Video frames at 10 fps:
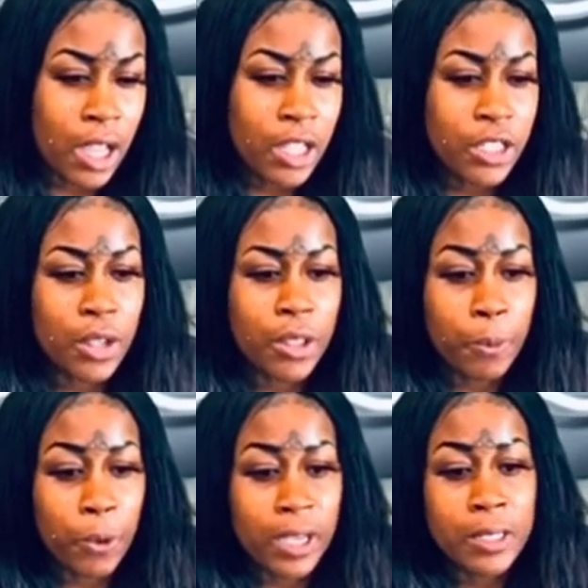So the
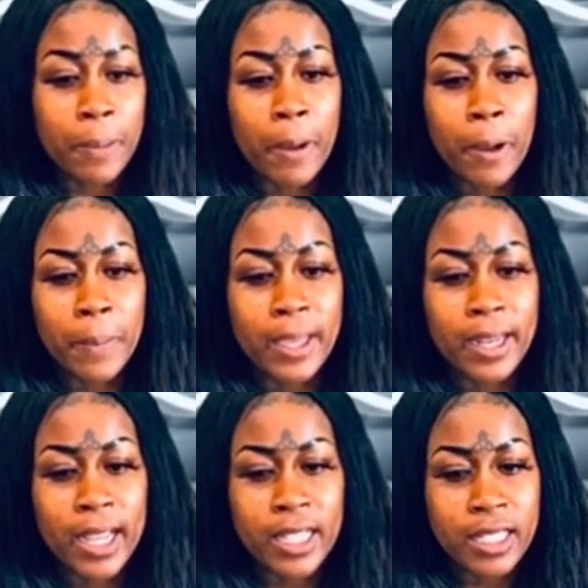present
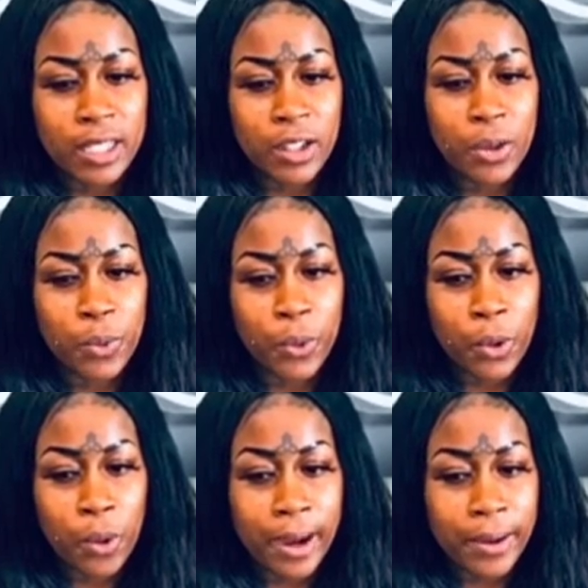moment is still
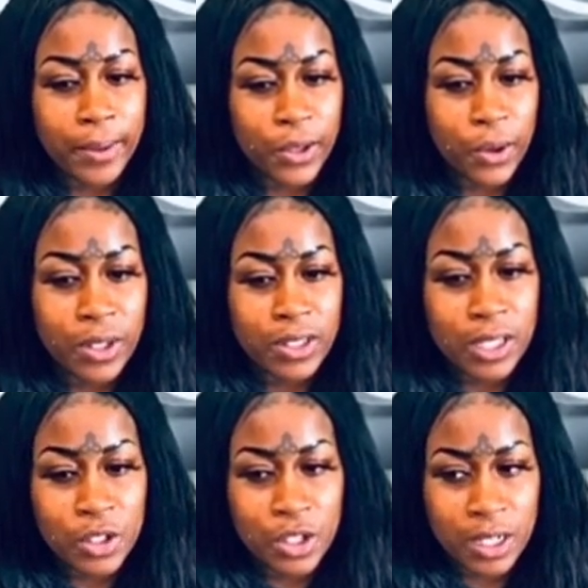requiring your
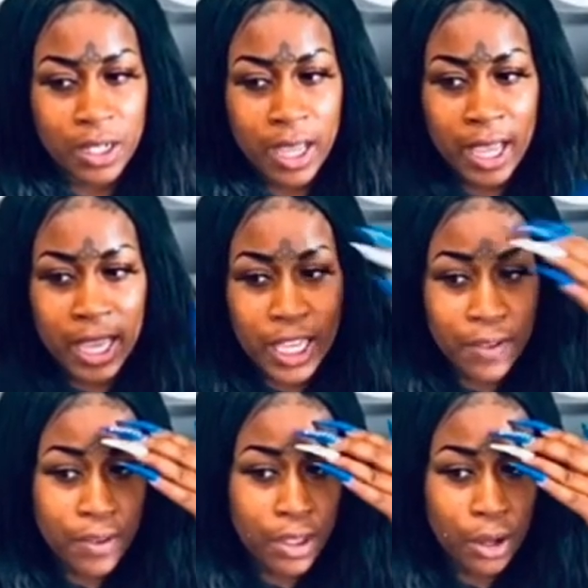attention,
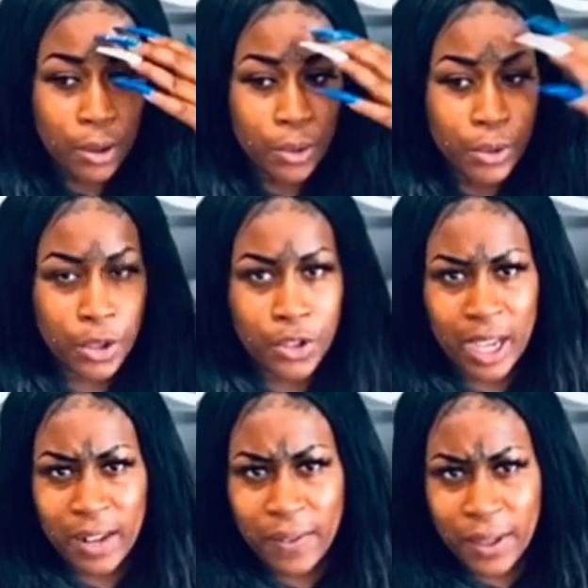even though you're
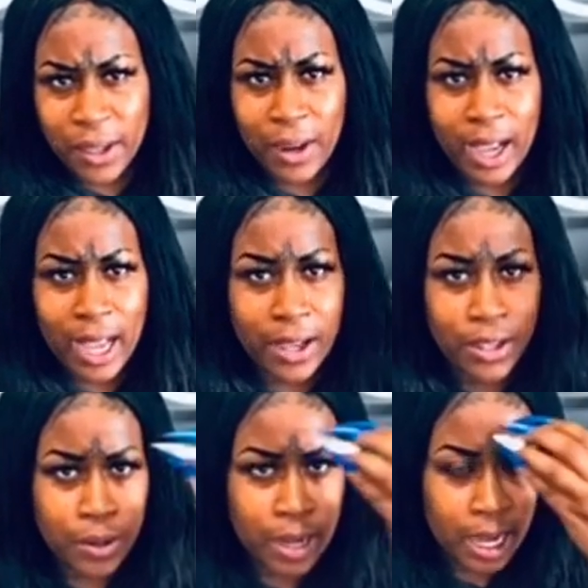trying to figure out how
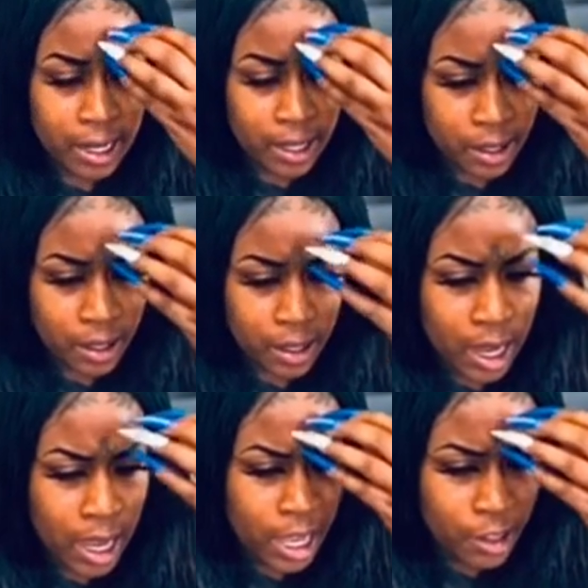you got here,
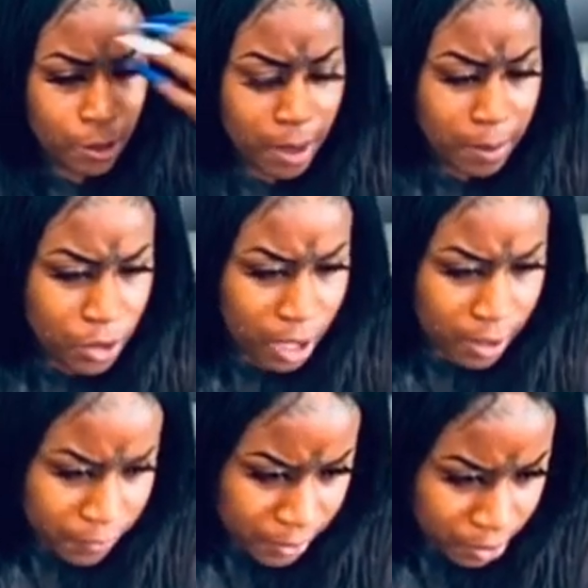and you may be trying to
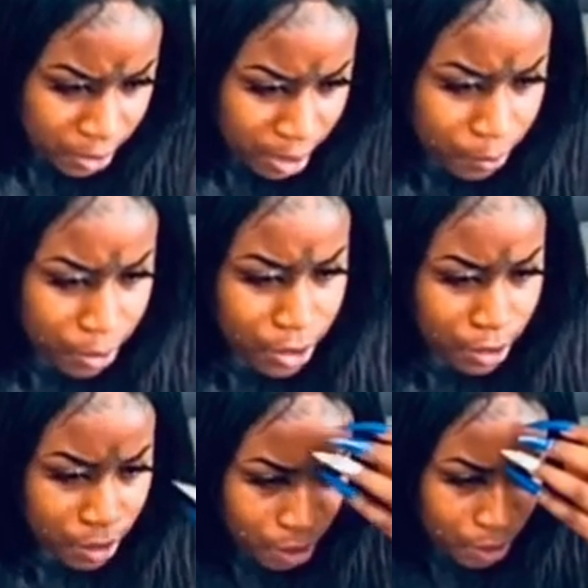figure out where you're
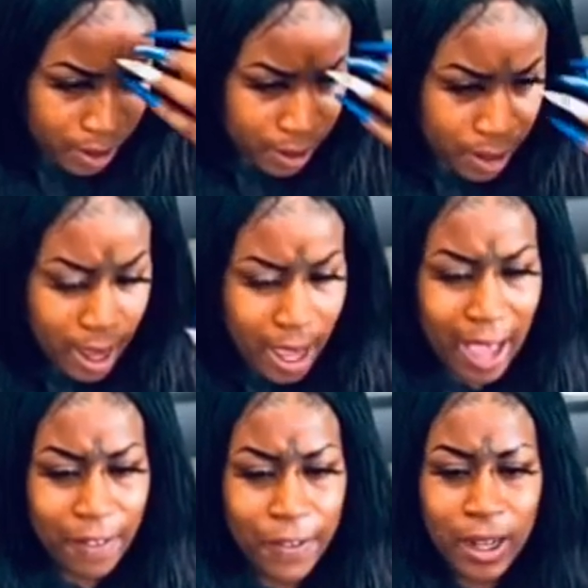going.
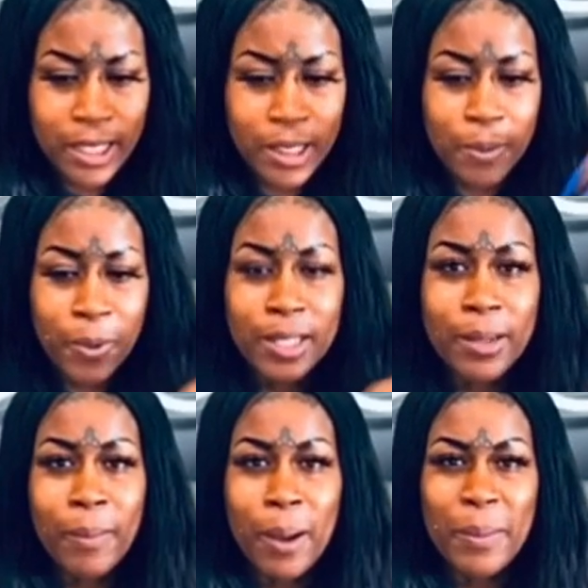I feel like the present
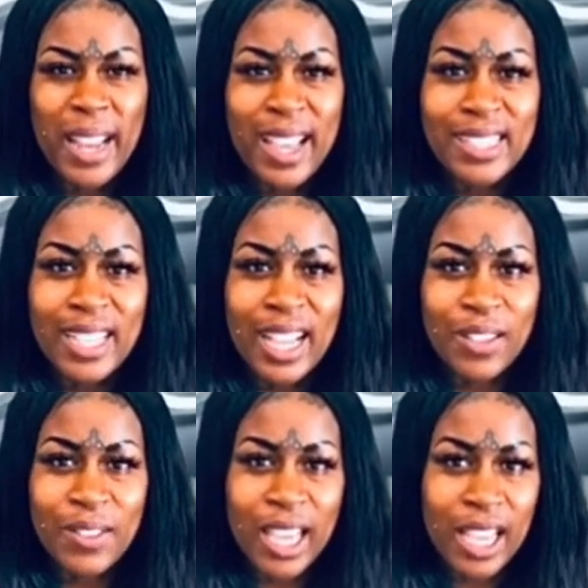moment has all of
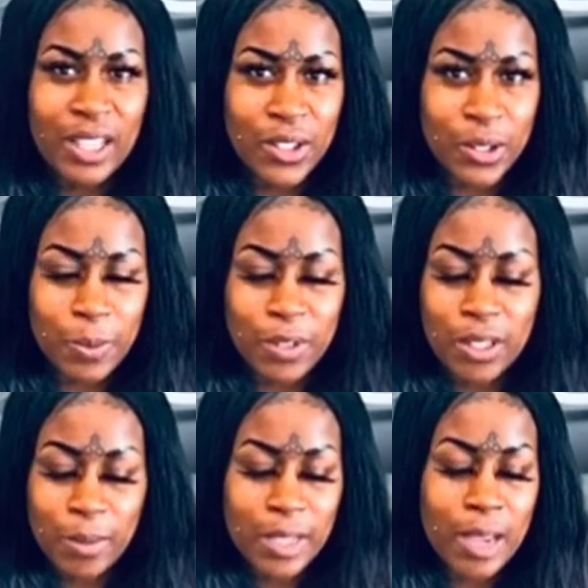the answers, but
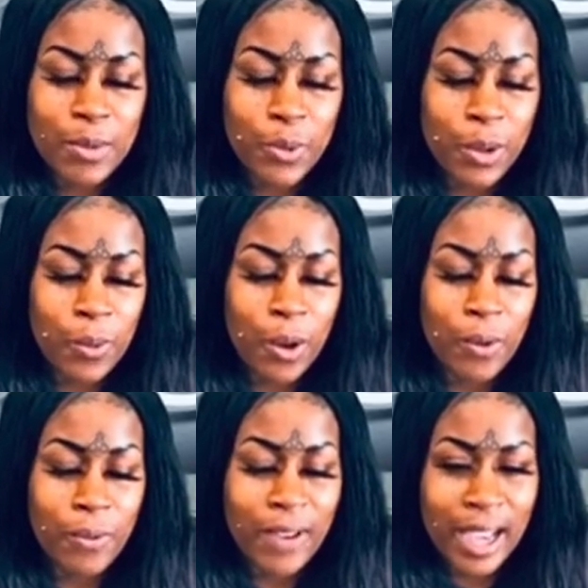sometimes we won't
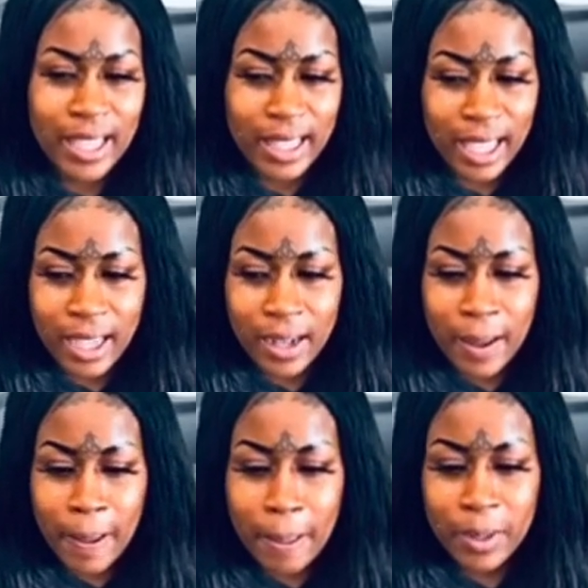find that
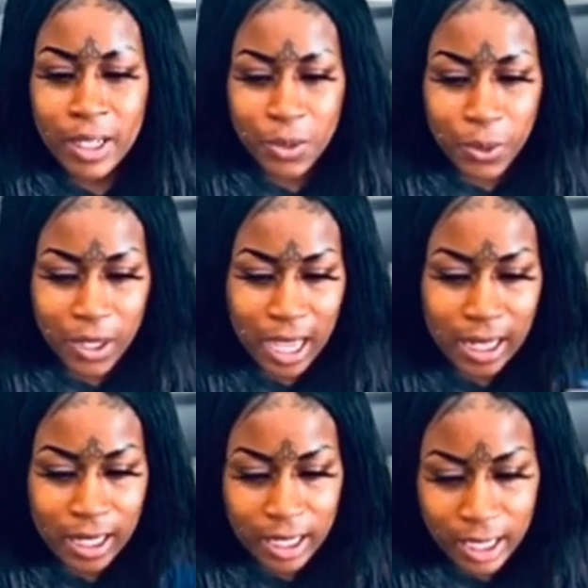because we're not
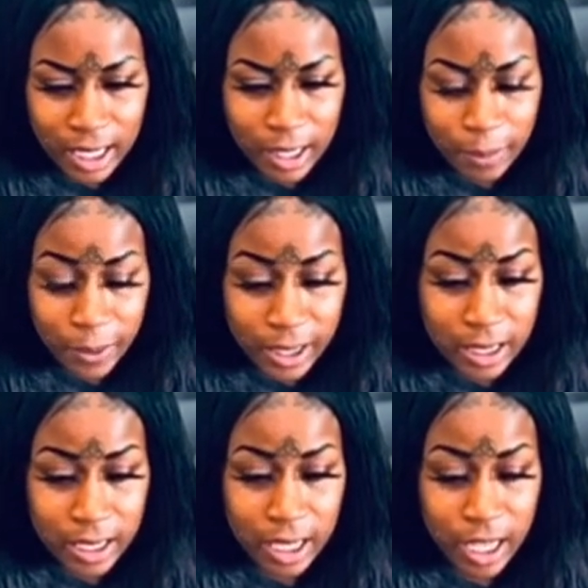looking in the present.
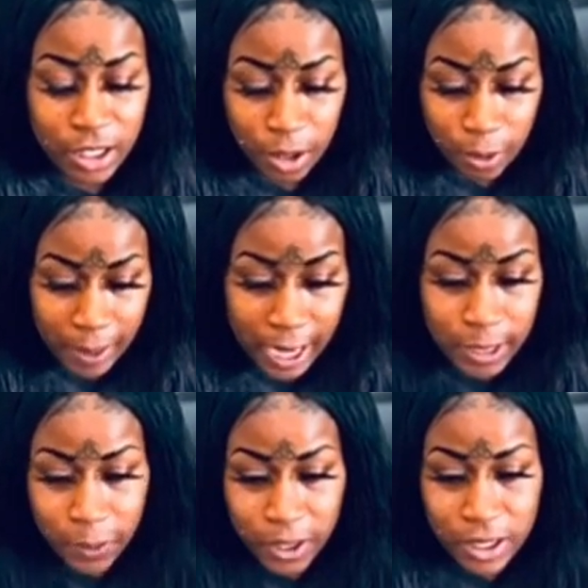And so past,
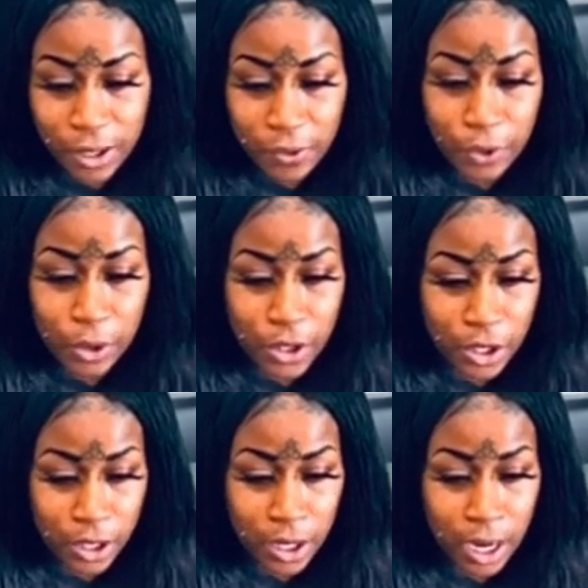present, and
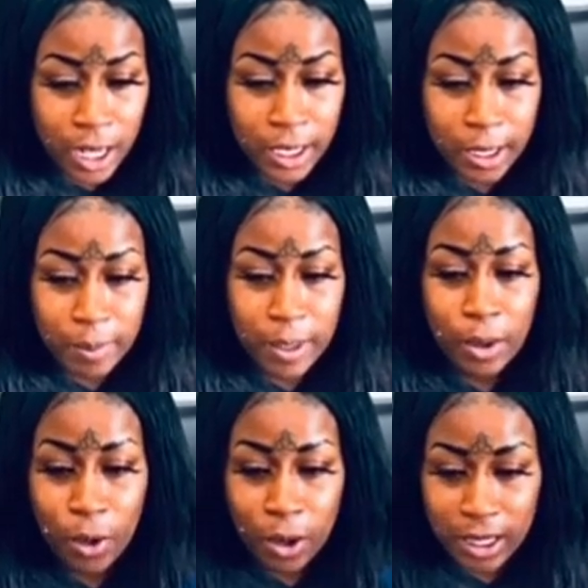future could be the
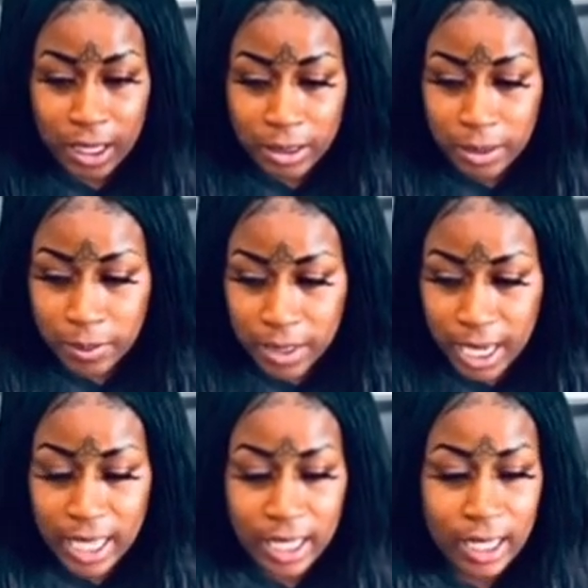organisms
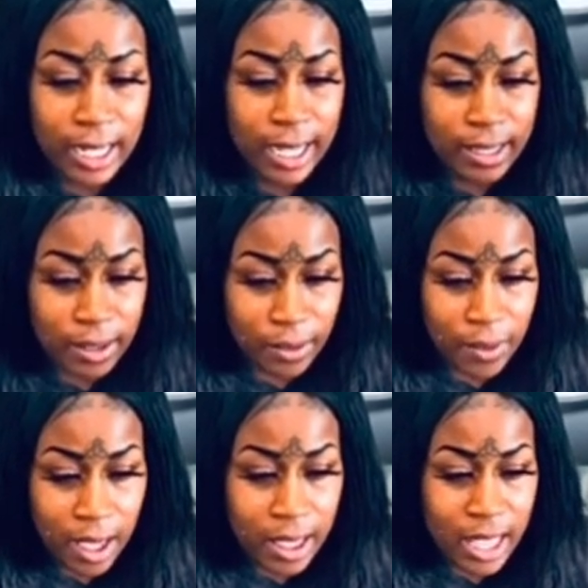and the collective
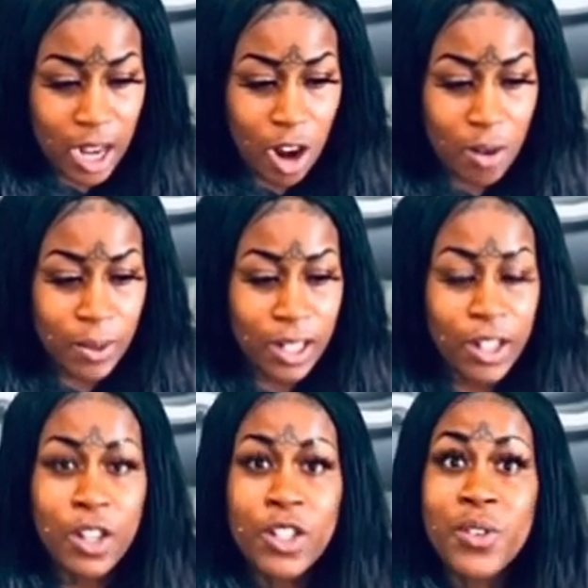that aren't really
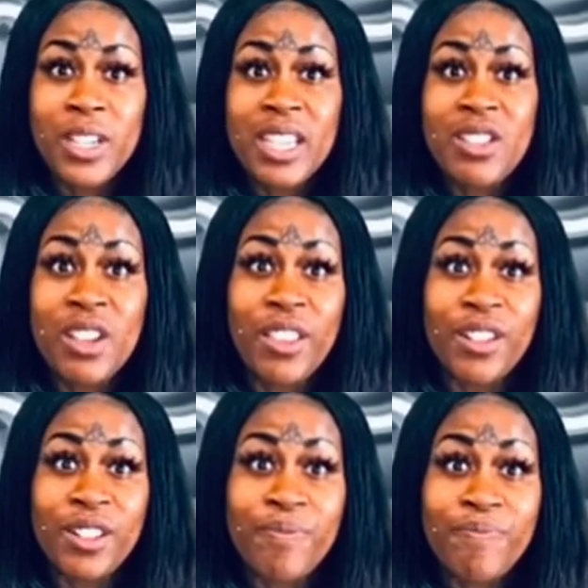nurturing each other.